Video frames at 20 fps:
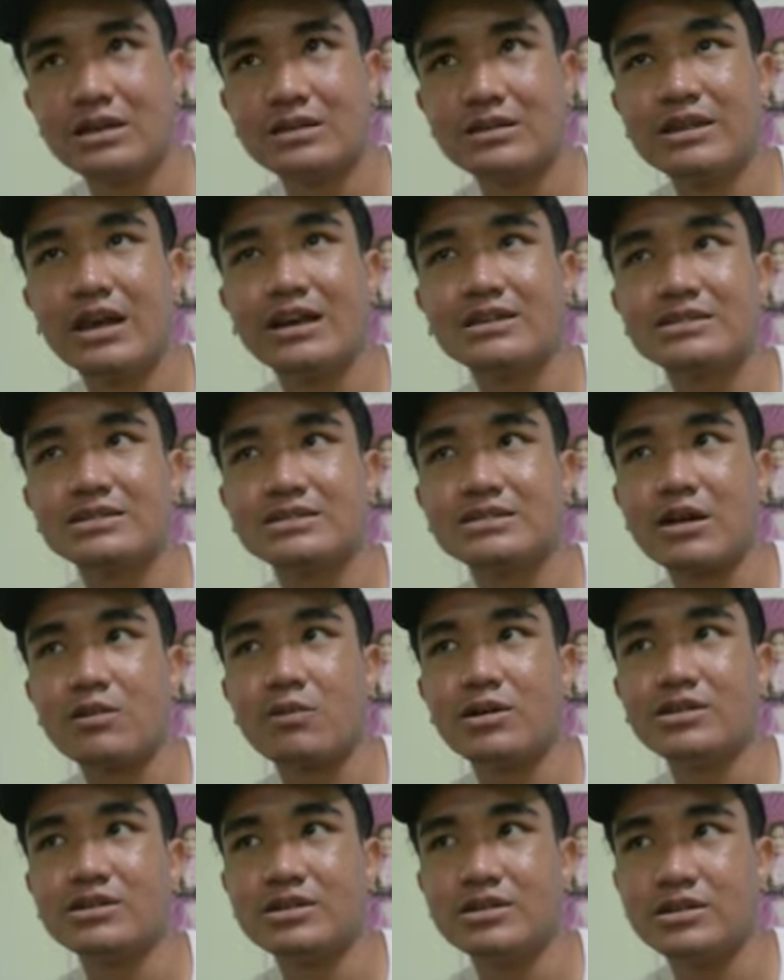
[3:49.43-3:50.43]
nice as I
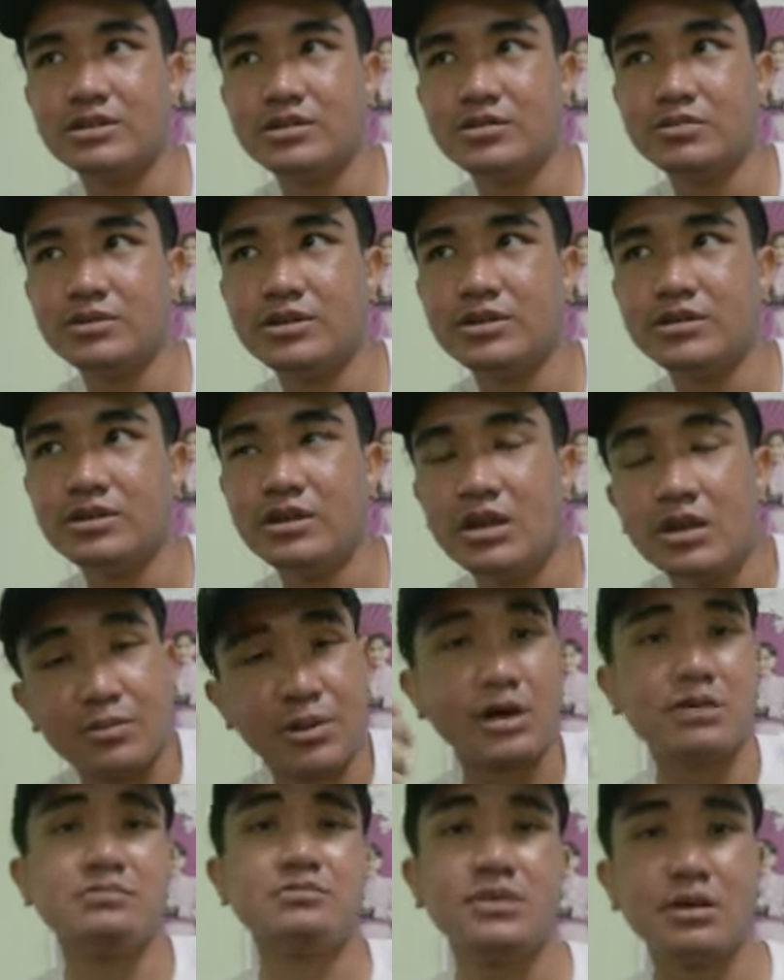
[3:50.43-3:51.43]
wanted it to be.
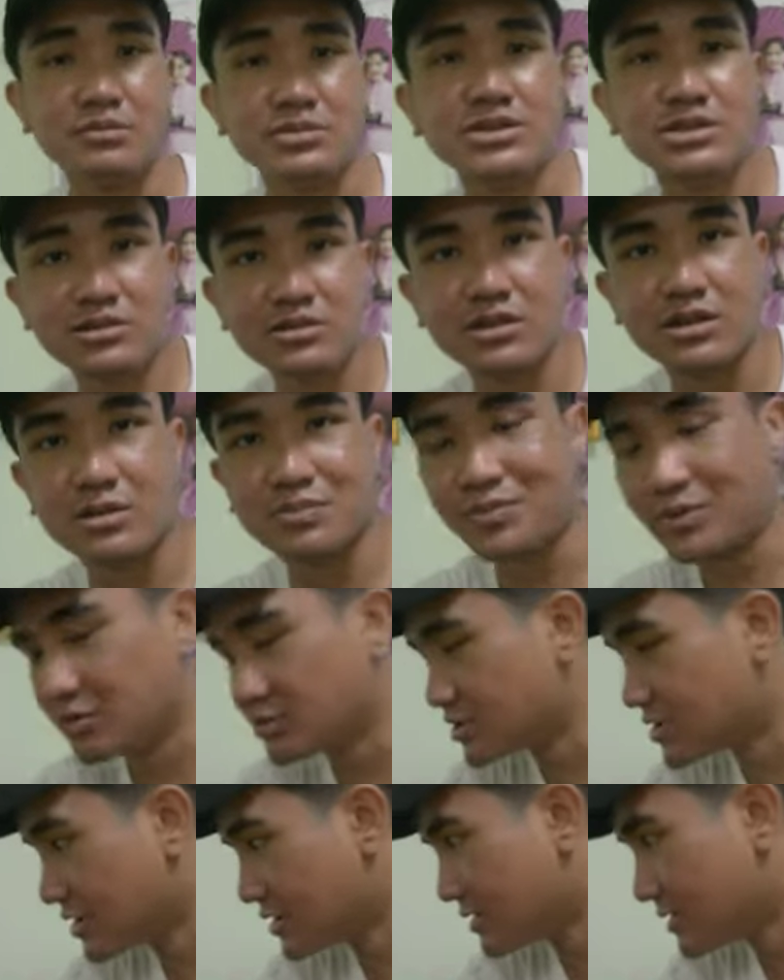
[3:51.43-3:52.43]
But I'm still gonna
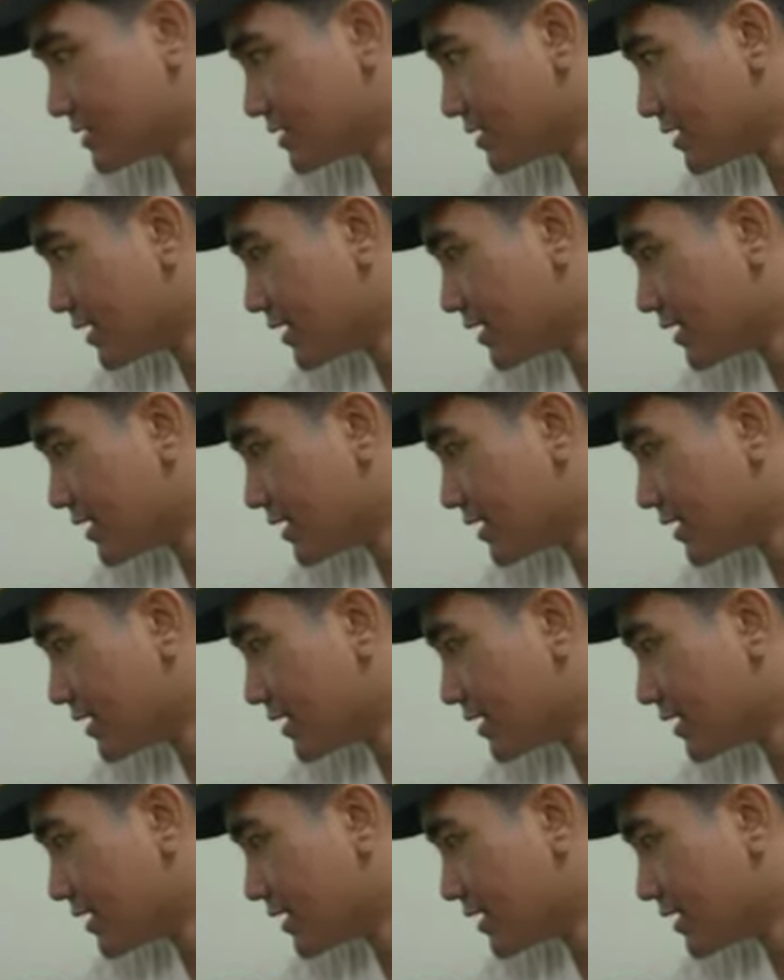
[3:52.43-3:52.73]
post it.